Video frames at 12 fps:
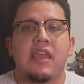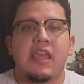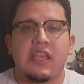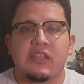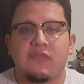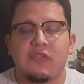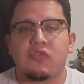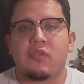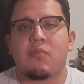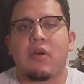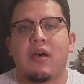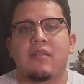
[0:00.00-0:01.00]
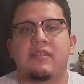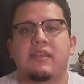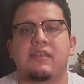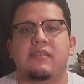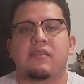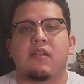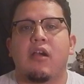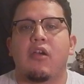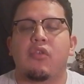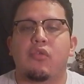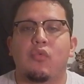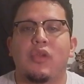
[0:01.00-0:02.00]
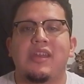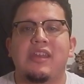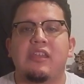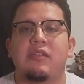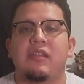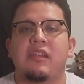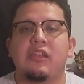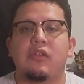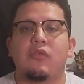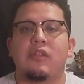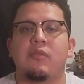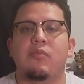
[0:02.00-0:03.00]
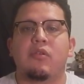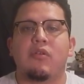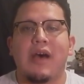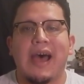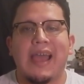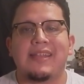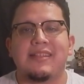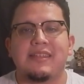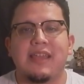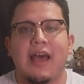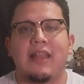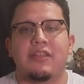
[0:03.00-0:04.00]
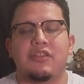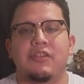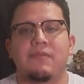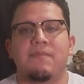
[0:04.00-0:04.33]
His views on politics are through a neoliberal ideology,